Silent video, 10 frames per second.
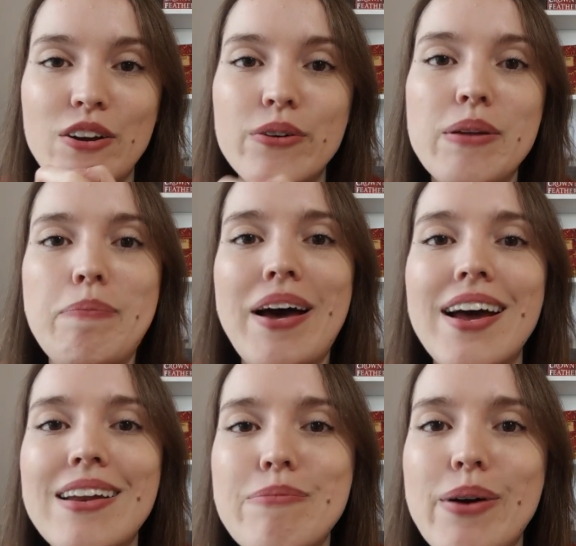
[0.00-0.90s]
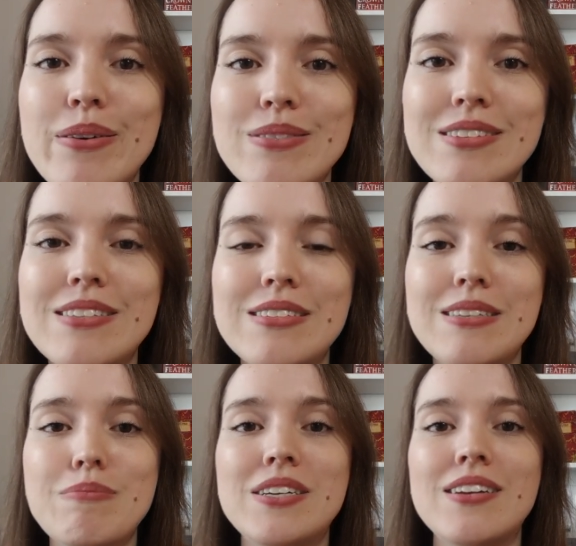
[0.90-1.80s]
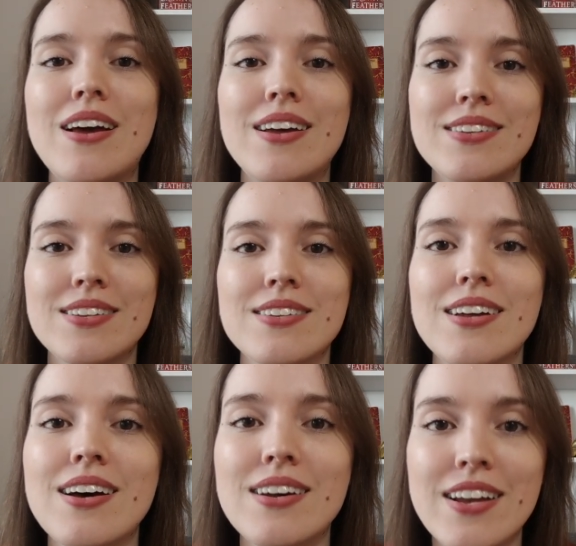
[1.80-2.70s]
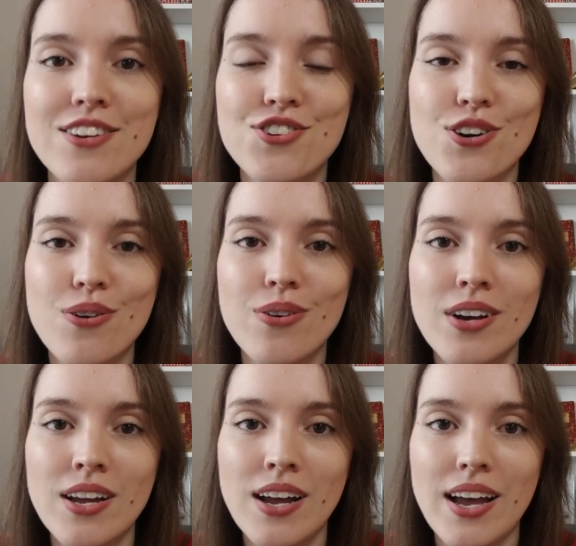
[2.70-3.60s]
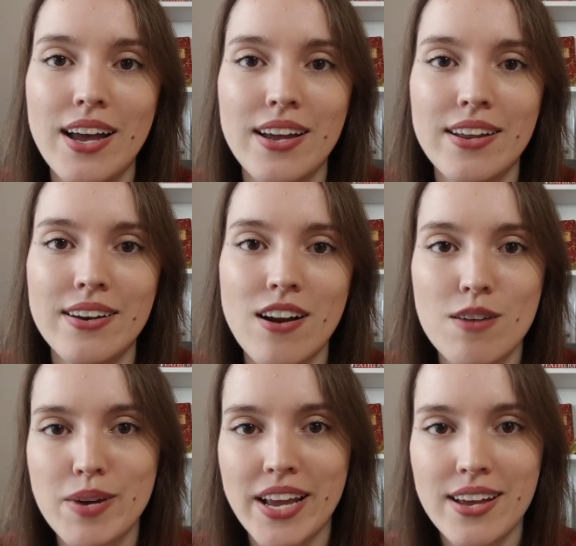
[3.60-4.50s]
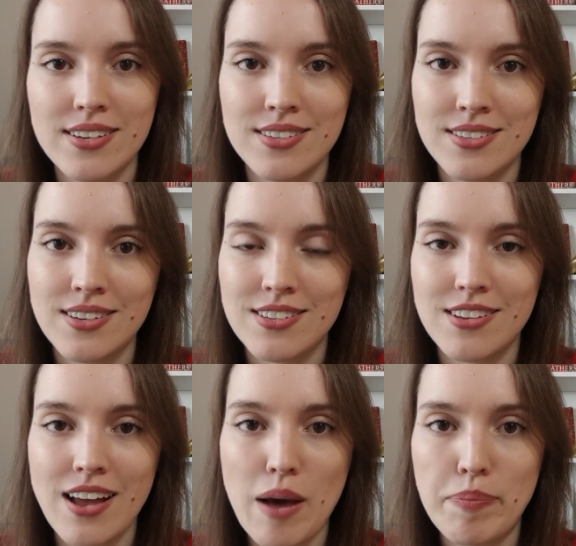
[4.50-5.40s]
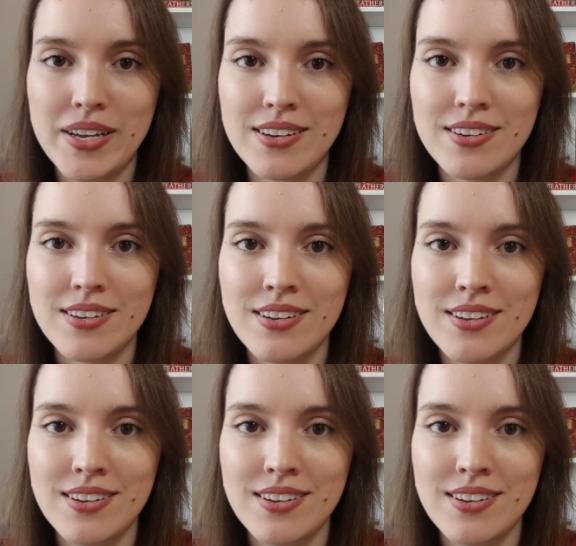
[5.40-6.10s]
good and bad, about the demon and an angel, and Armageddon happened,